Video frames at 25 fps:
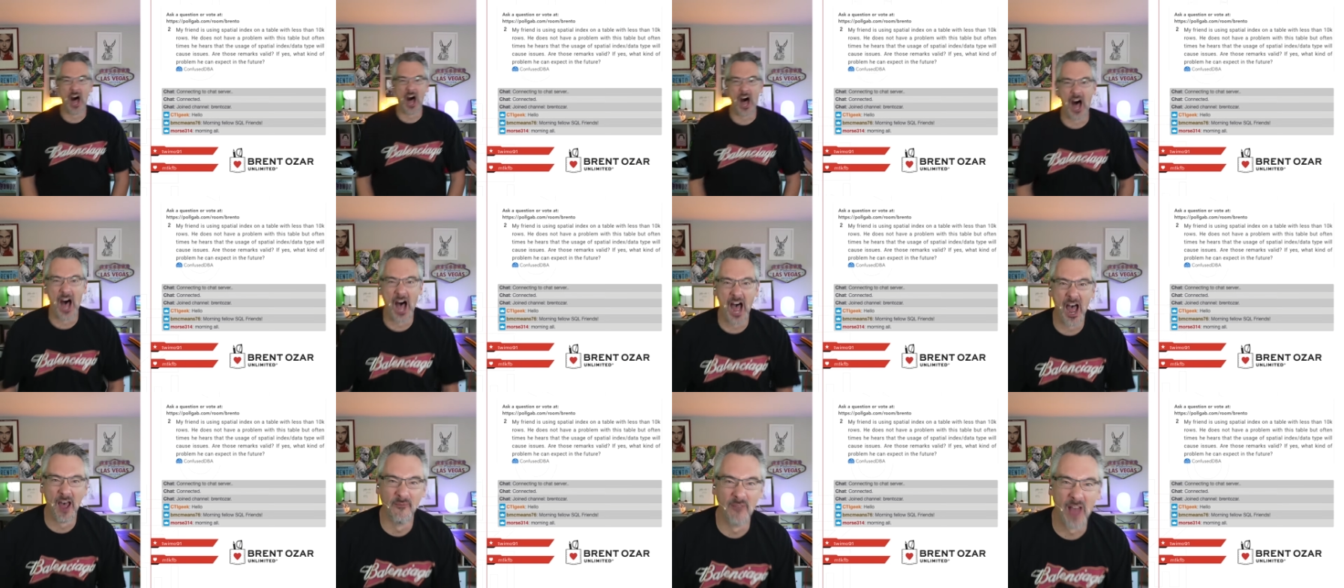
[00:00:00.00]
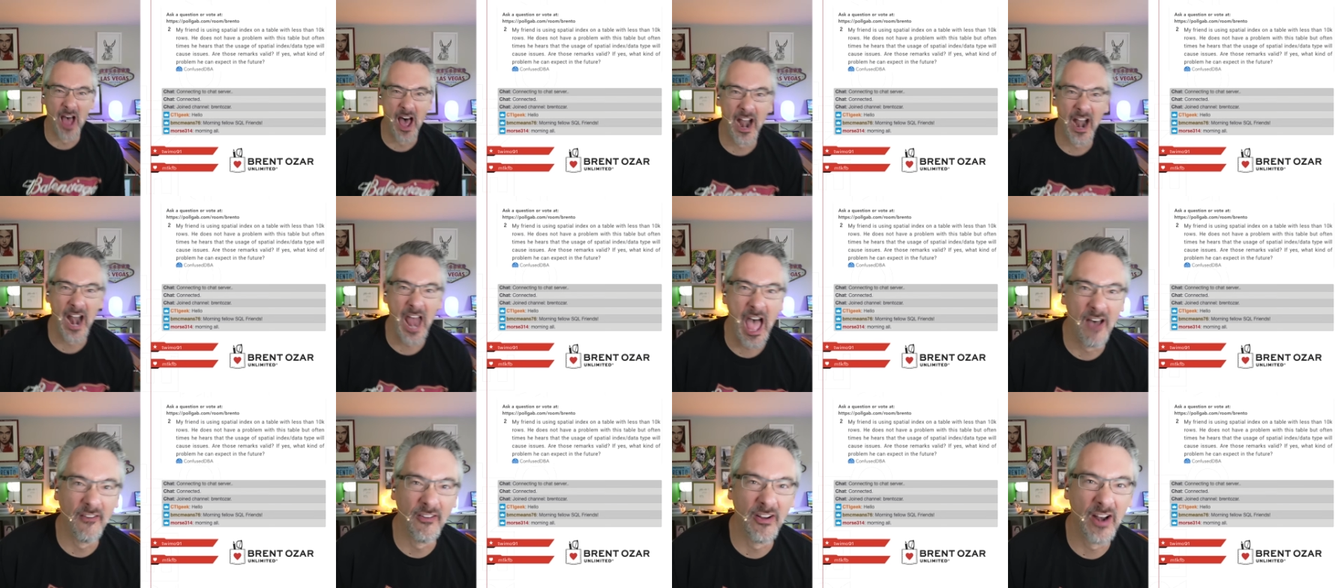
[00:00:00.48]
I'm
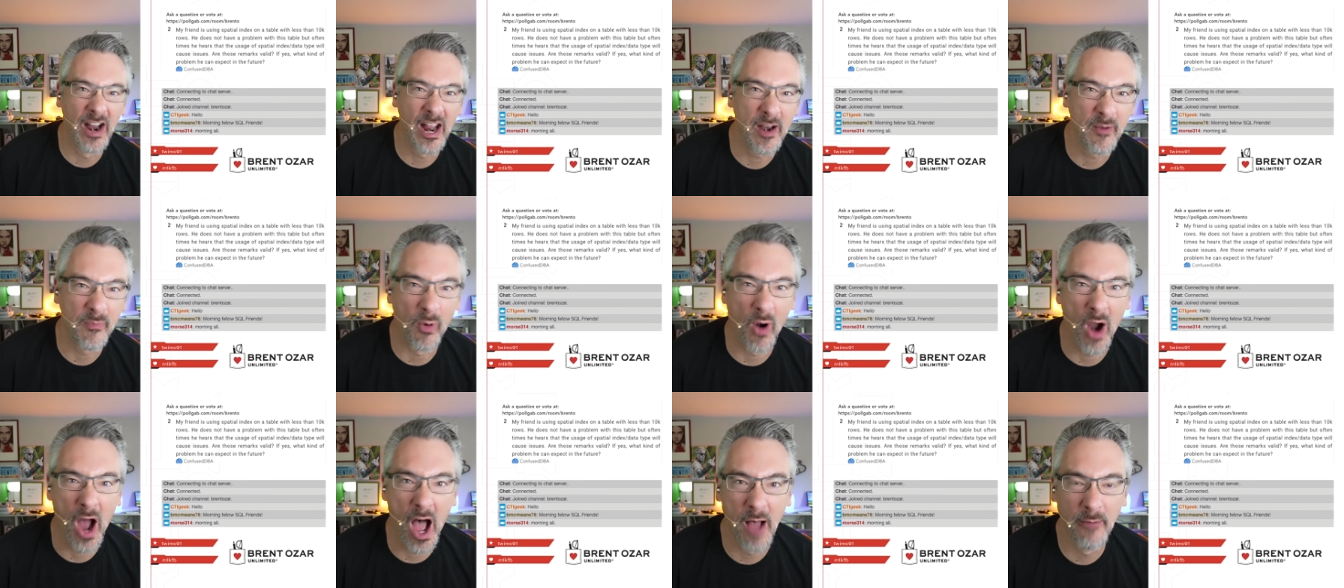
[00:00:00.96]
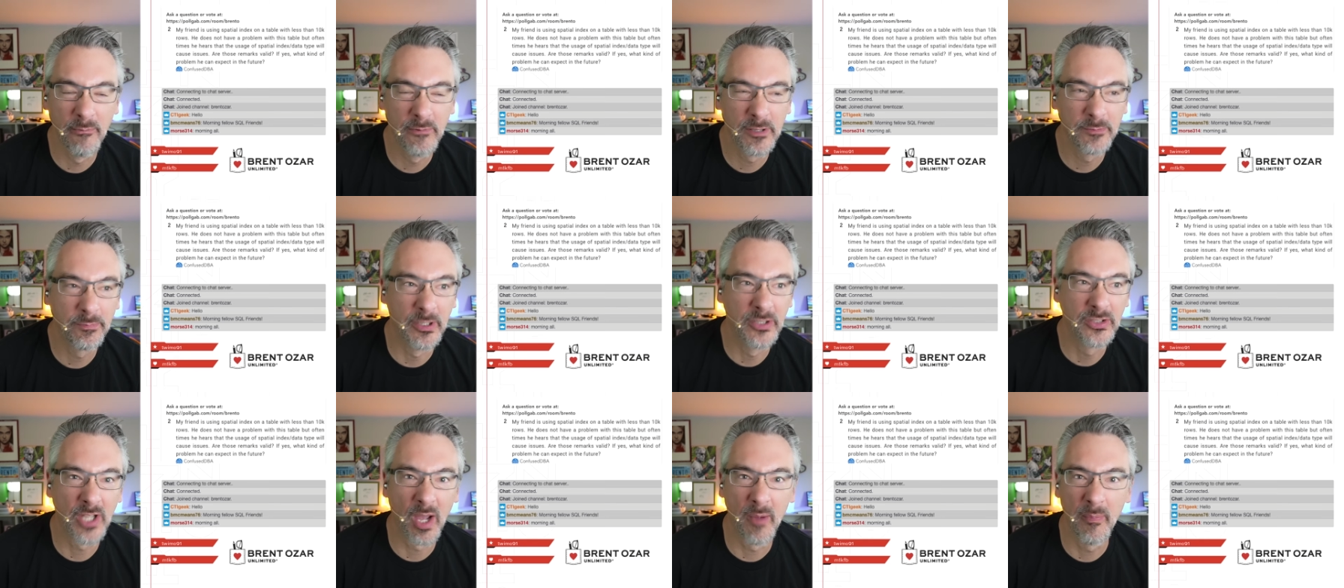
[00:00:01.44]
not having any
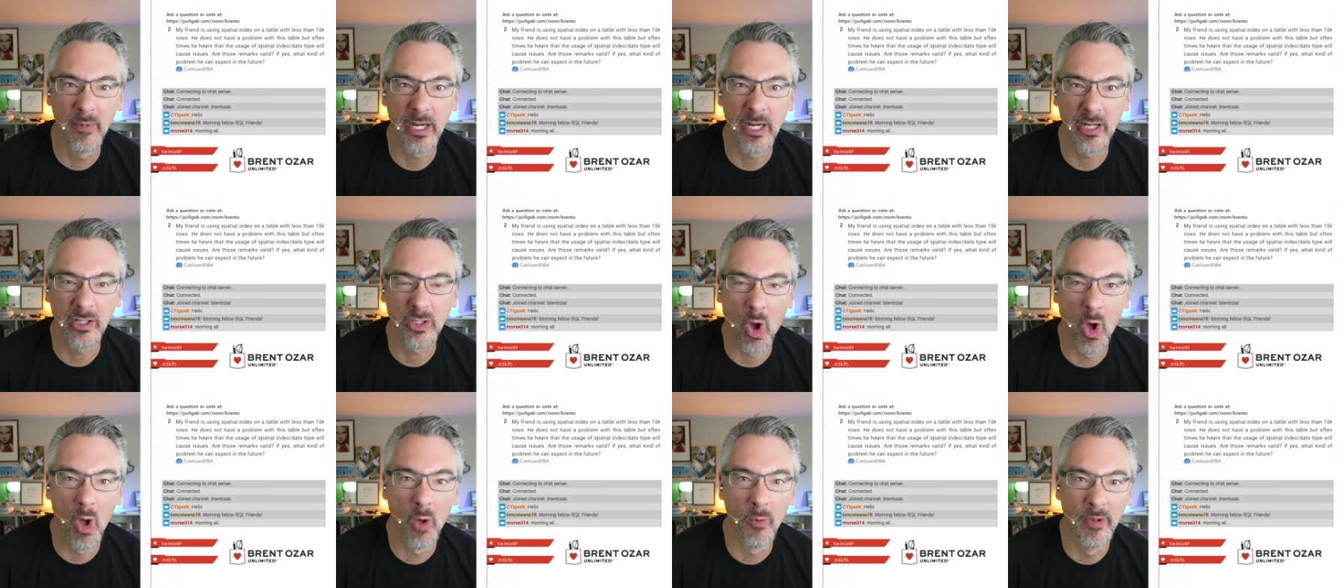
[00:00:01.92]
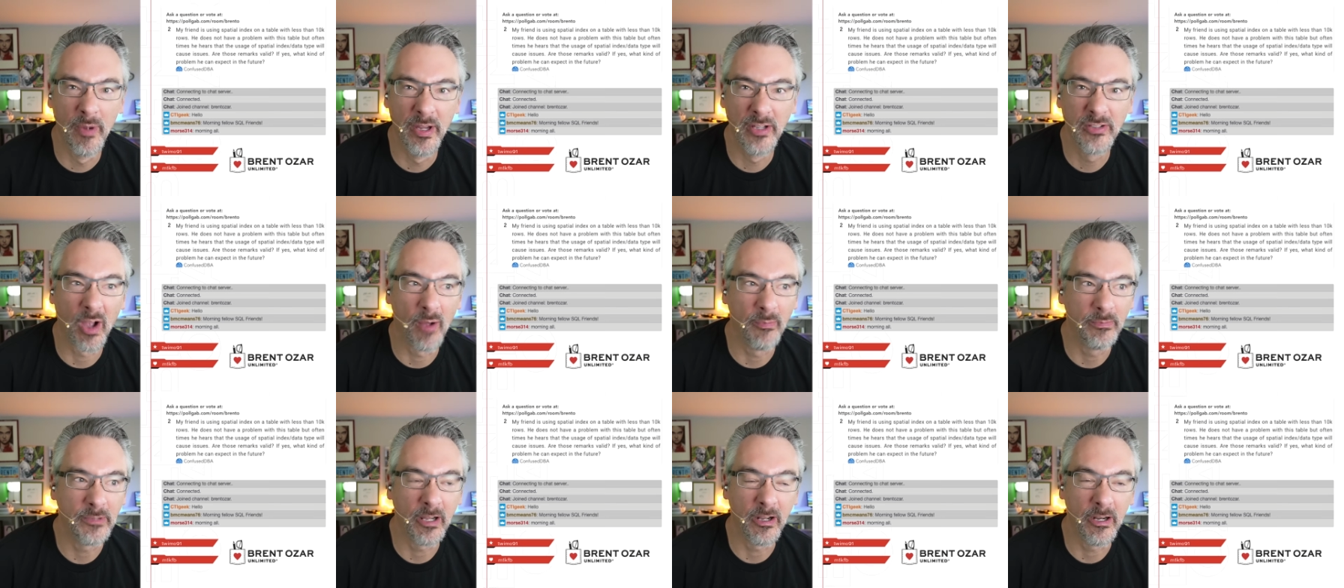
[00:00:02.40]
problems, but somebody told me
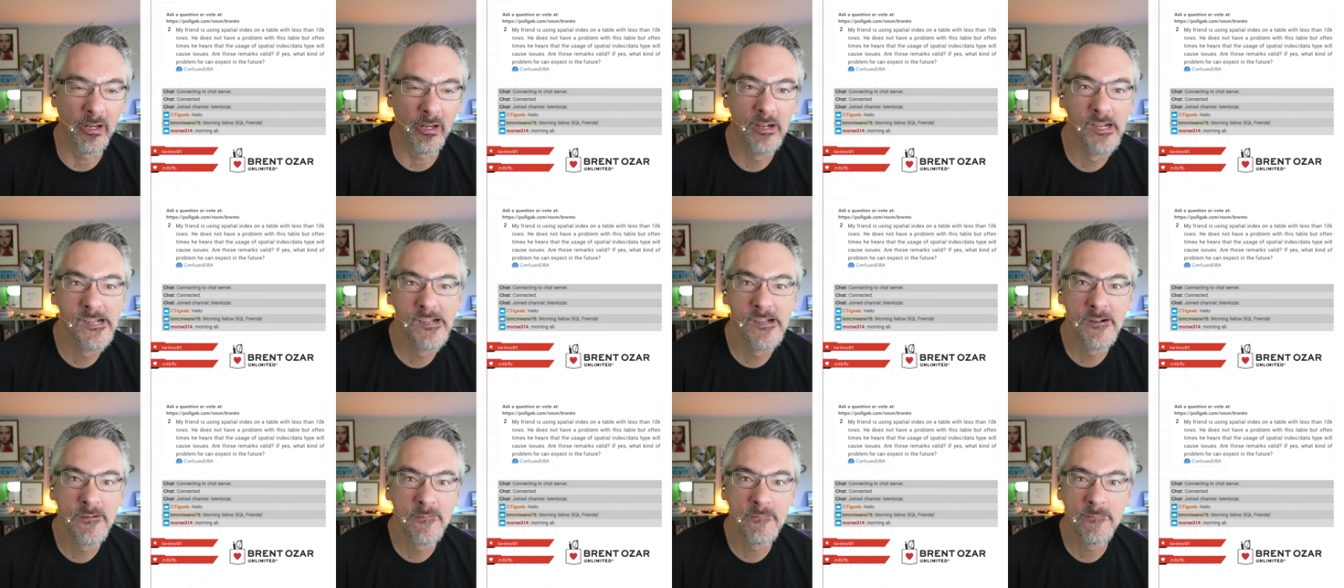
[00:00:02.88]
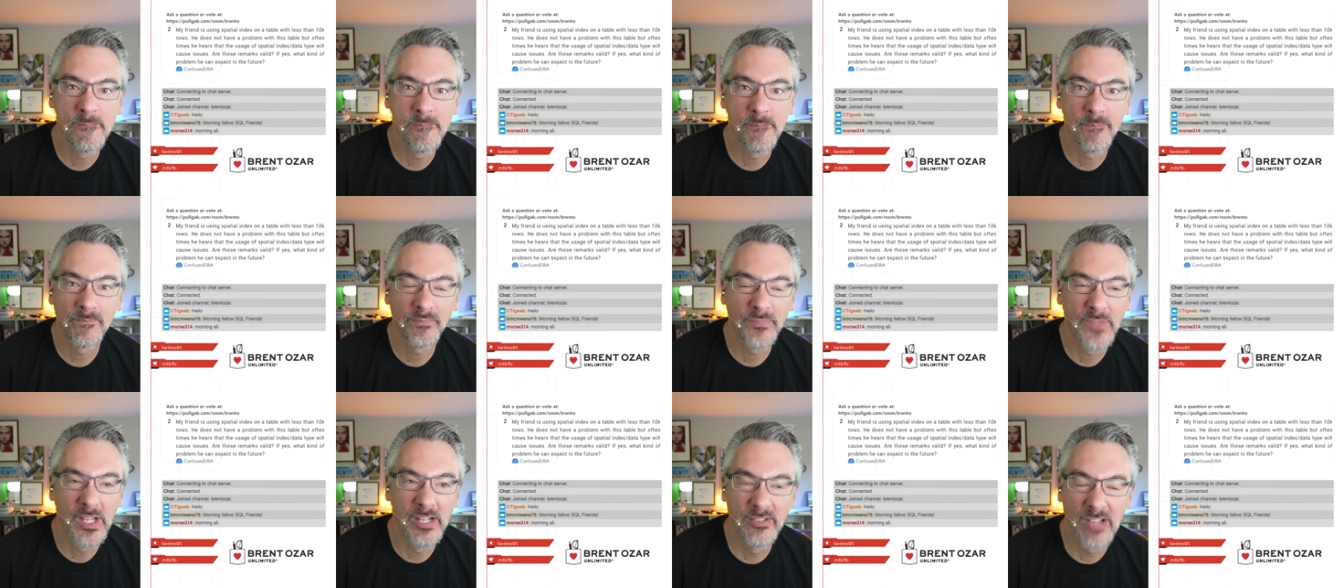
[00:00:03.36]
something.
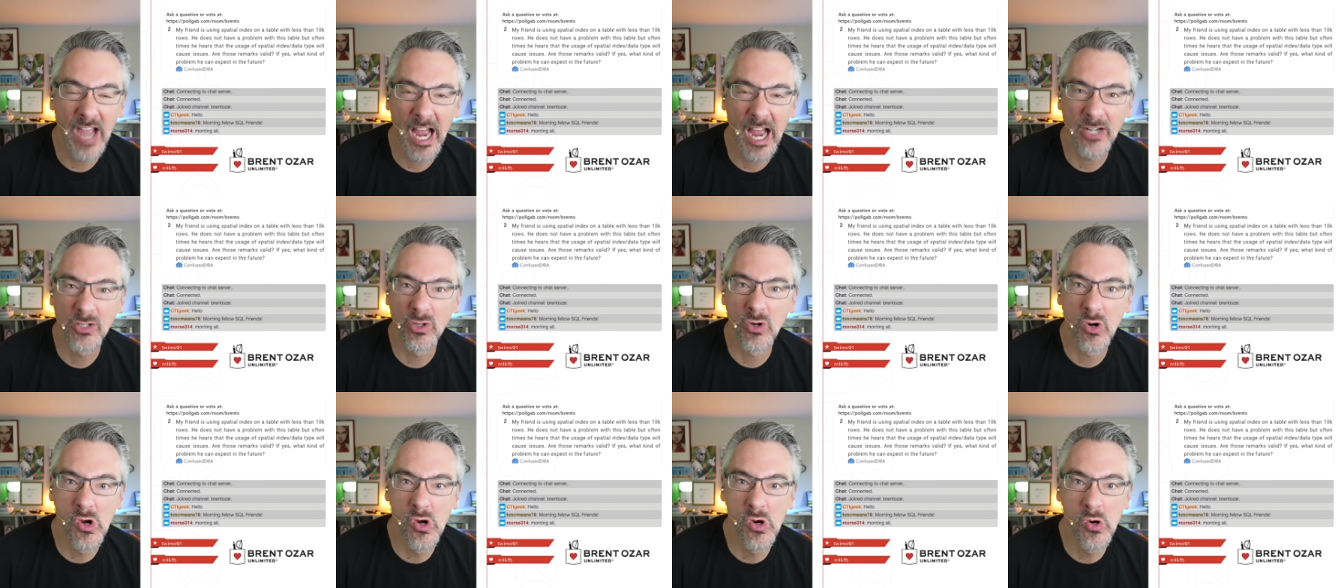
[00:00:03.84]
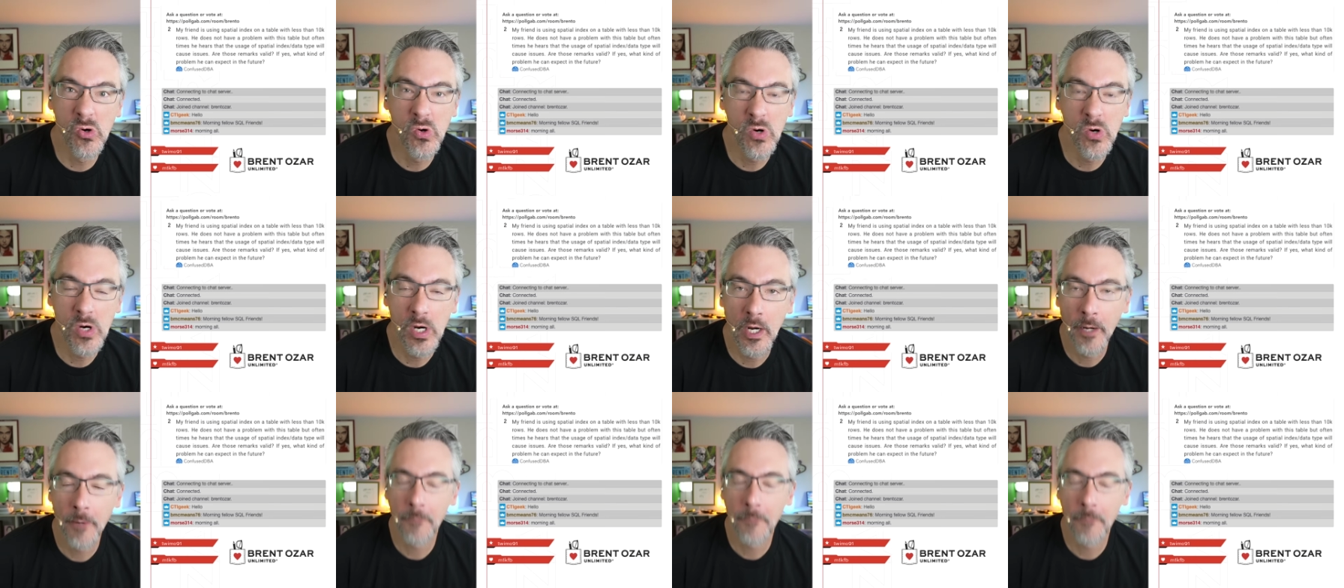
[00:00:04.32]
Is that true?